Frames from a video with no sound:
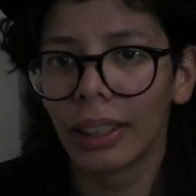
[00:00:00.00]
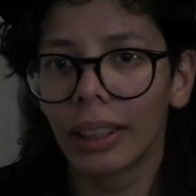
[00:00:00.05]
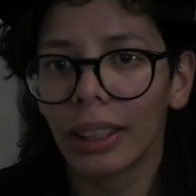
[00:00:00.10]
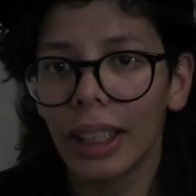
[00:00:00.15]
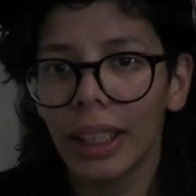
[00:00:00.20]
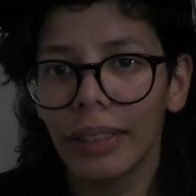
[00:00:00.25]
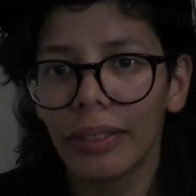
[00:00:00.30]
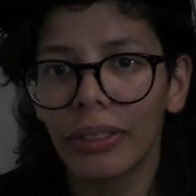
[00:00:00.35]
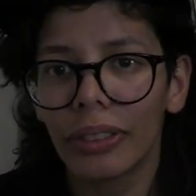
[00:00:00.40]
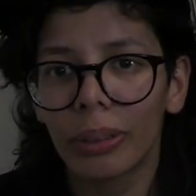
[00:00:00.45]

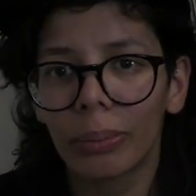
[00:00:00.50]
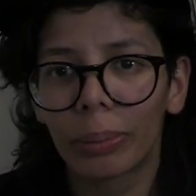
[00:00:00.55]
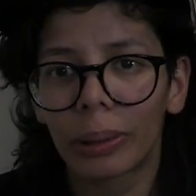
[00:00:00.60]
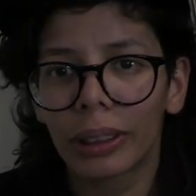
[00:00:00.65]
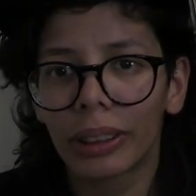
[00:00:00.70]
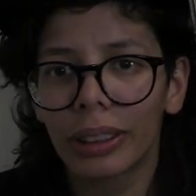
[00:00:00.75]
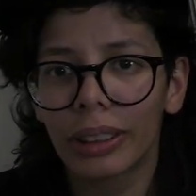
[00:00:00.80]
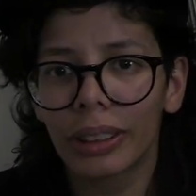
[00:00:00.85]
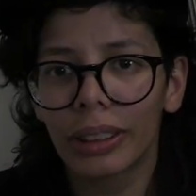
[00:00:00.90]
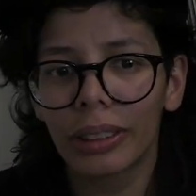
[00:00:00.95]
Leave the
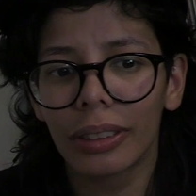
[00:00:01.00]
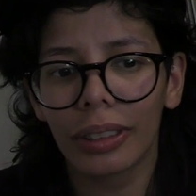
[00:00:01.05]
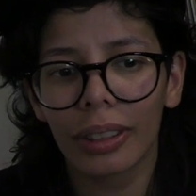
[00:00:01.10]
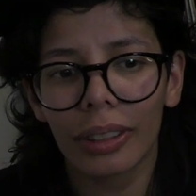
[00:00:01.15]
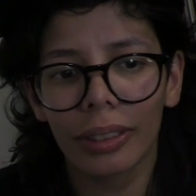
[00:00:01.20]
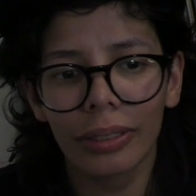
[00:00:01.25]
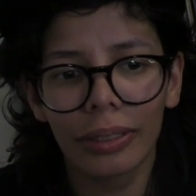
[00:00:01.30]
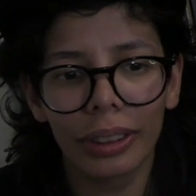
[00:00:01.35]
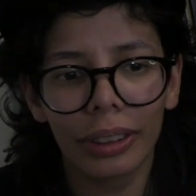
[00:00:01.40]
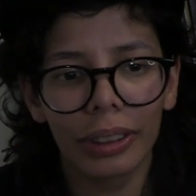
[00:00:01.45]
person
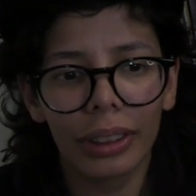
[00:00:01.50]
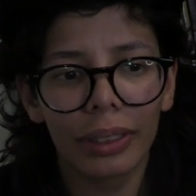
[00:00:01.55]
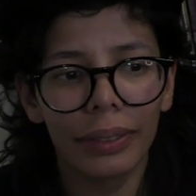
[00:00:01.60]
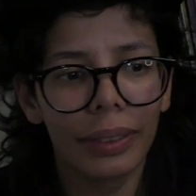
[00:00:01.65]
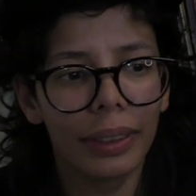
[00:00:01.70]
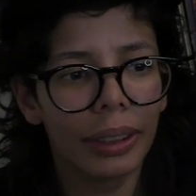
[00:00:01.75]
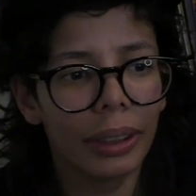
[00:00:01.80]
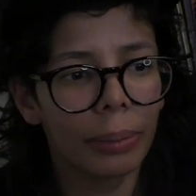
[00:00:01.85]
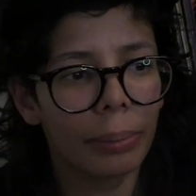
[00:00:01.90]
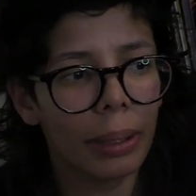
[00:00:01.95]
alone. They're
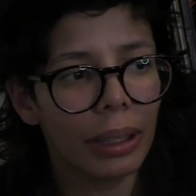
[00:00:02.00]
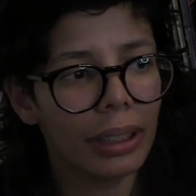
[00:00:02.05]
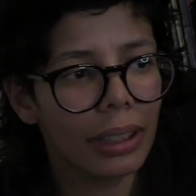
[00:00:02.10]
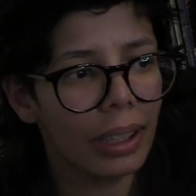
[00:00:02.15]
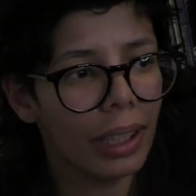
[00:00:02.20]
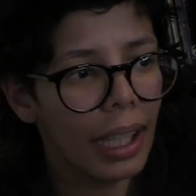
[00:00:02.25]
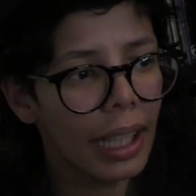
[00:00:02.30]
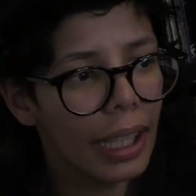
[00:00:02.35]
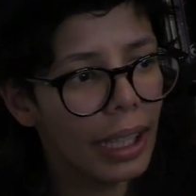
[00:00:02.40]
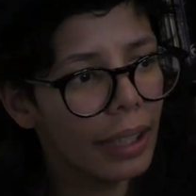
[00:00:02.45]
living their best
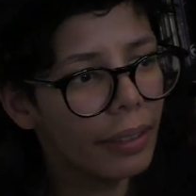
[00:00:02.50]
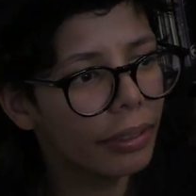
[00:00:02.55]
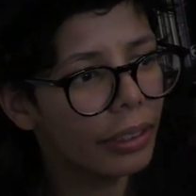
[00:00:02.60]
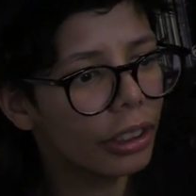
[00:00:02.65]
life.